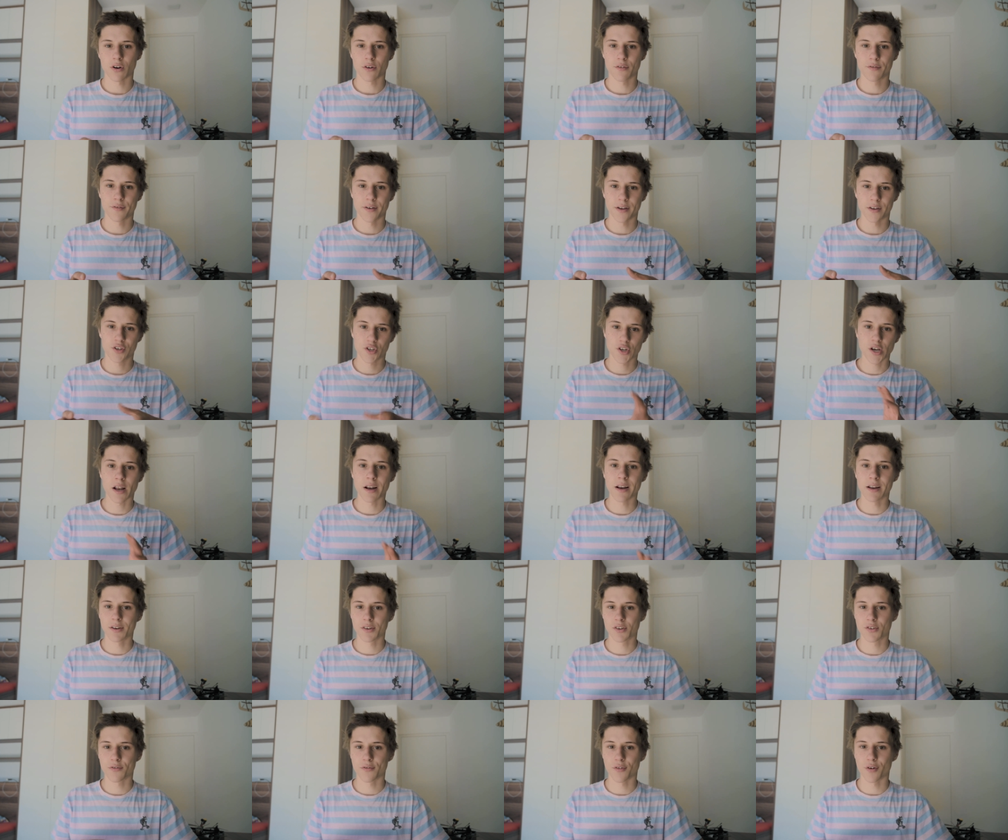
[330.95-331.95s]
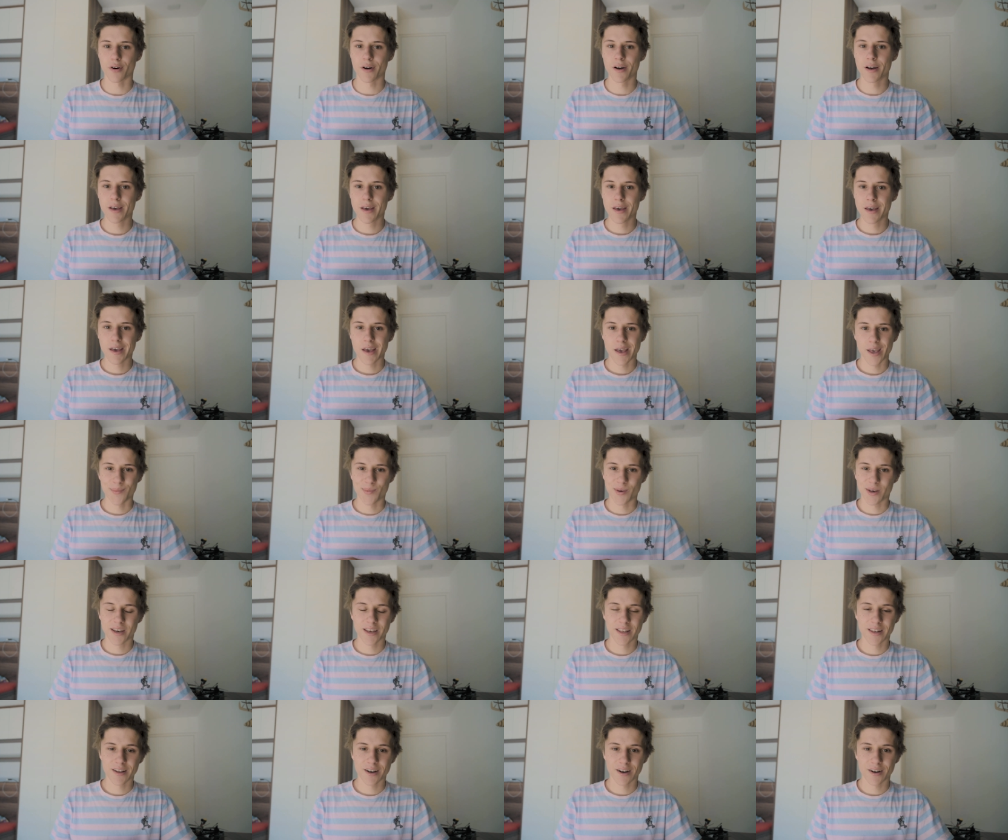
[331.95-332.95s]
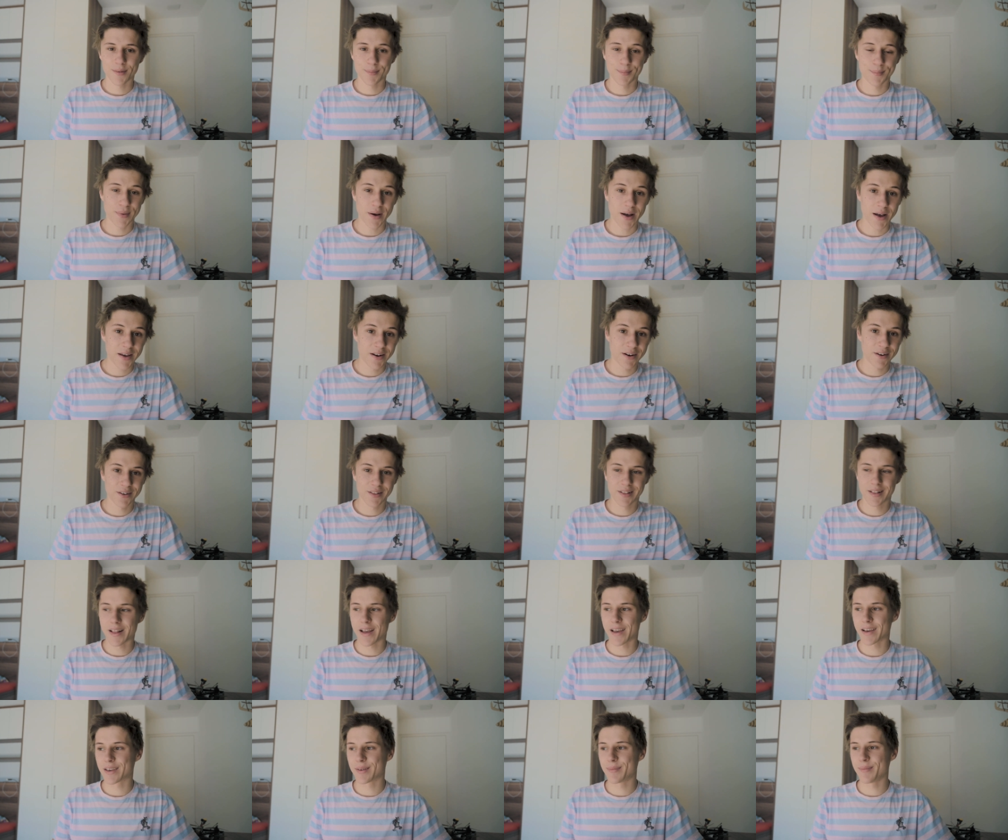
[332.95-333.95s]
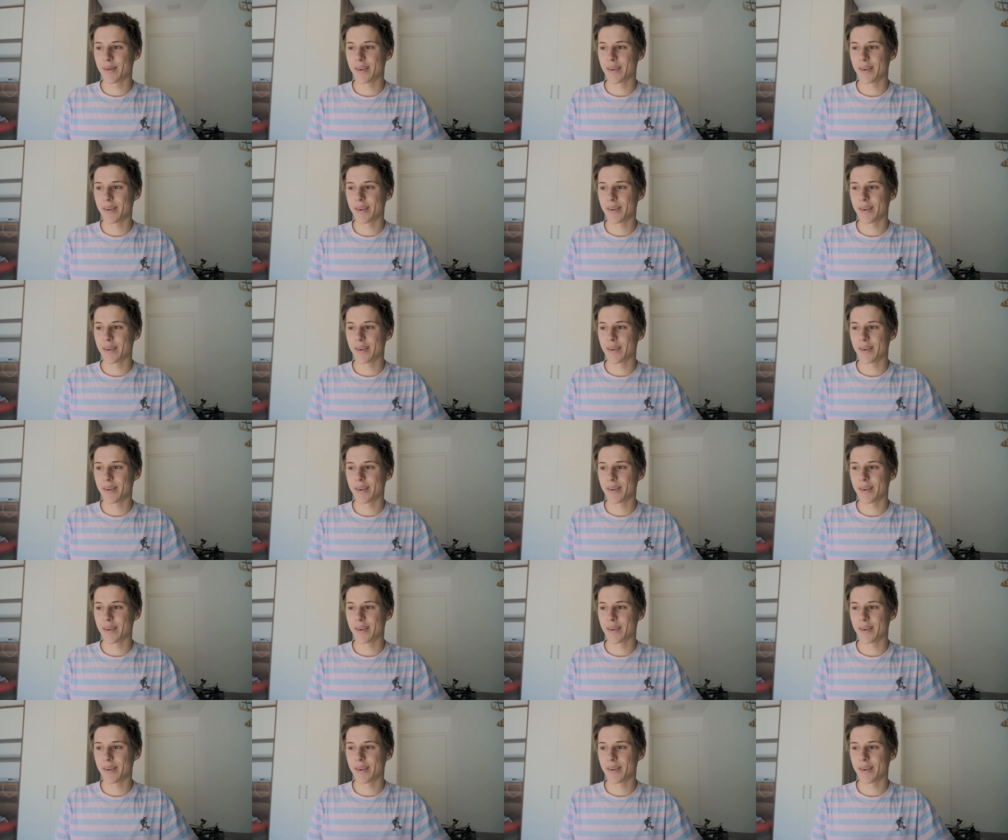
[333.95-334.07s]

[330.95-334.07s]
of a challenge for a beginner pilot like